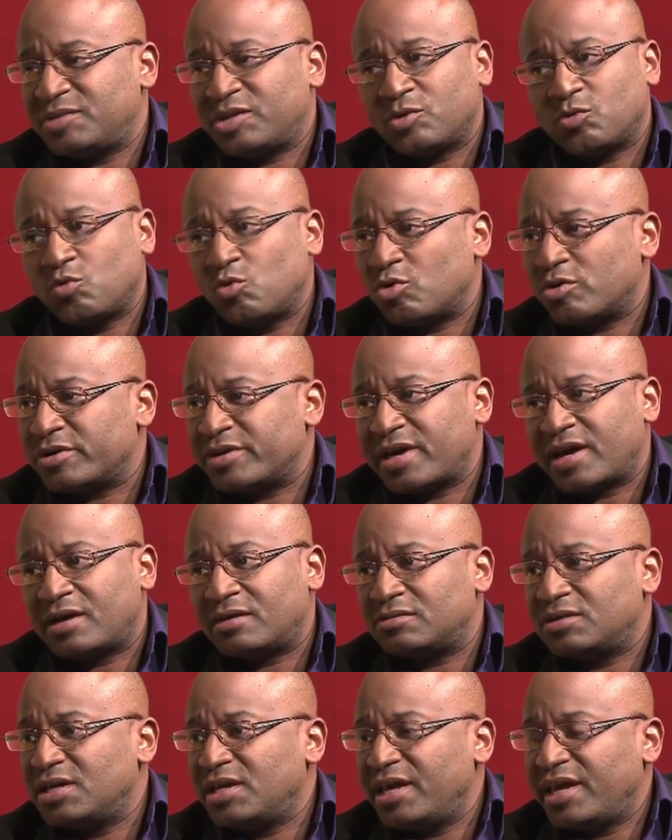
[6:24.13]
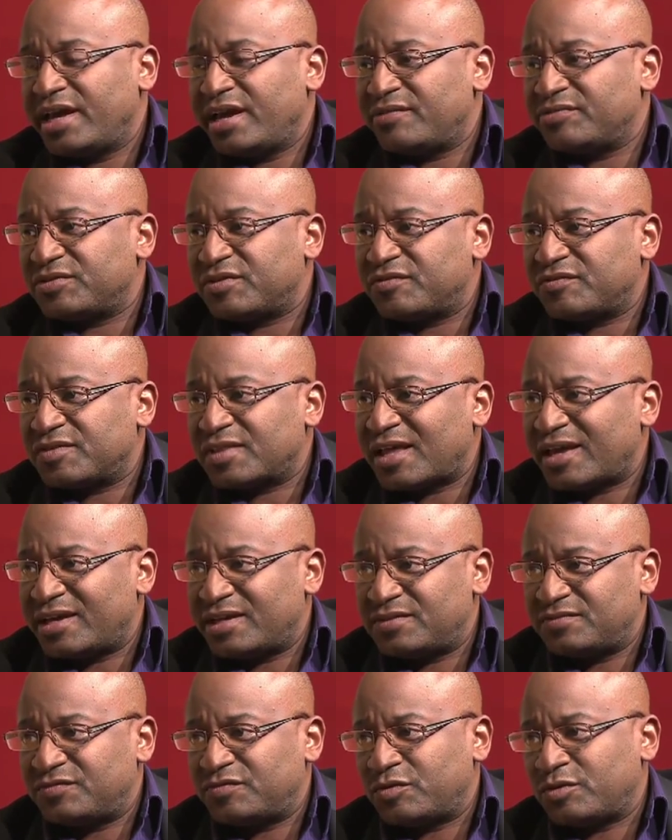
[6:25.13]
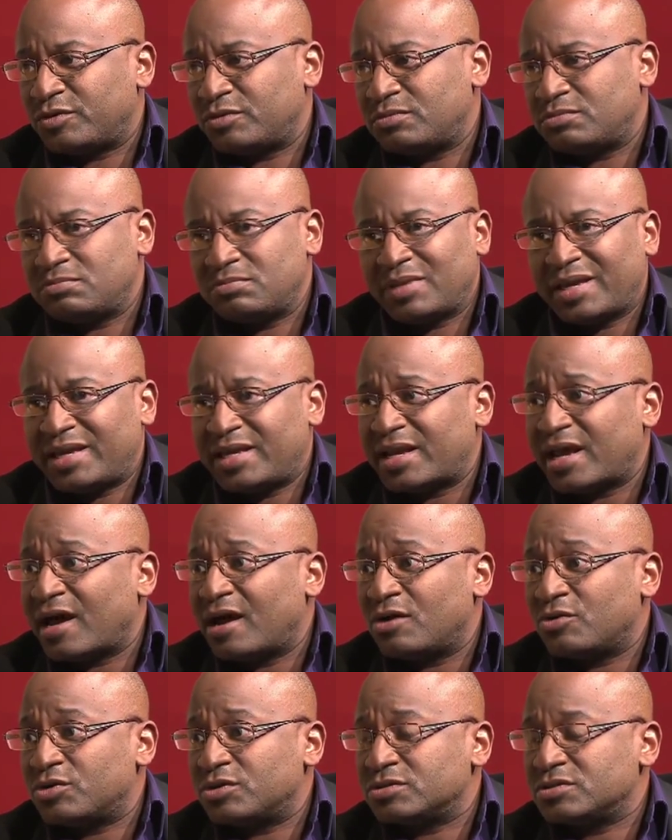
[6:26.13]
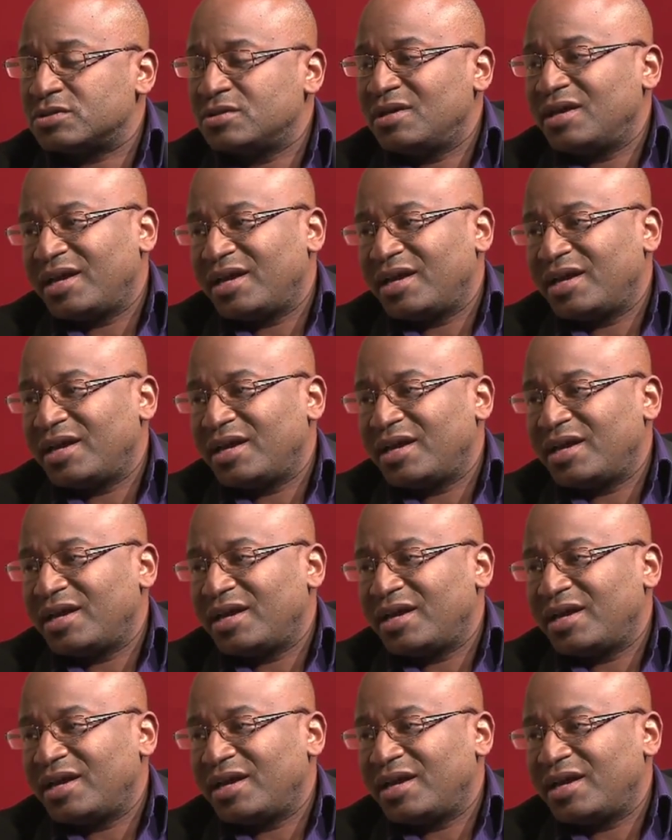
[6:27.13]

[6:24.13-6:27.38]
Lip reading: They're worn out after flying for 8 hours,